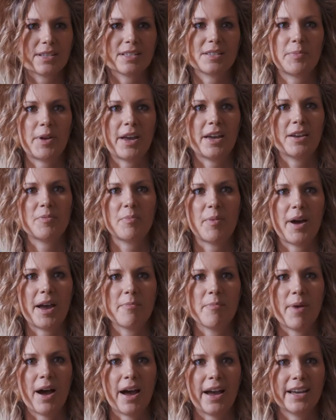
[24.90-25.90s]
expand my
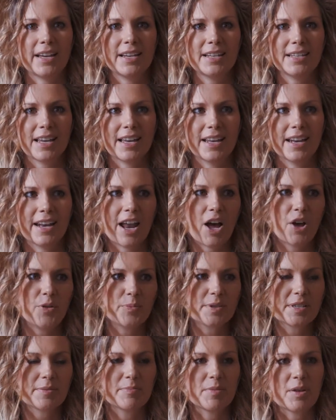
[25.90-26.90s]
mind, and it
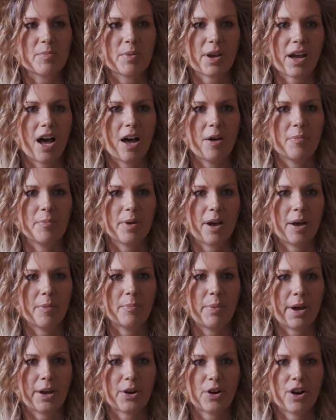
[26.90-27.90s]
helps me become a
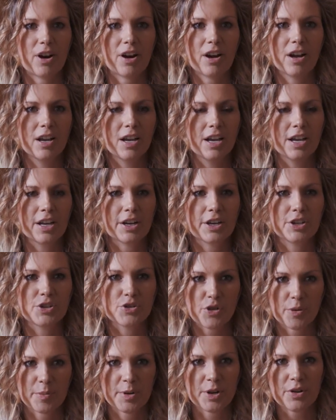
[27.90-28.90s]
better
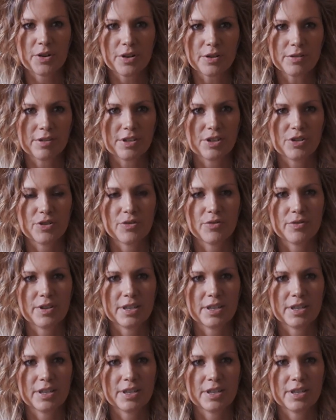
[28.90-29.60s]
contributor to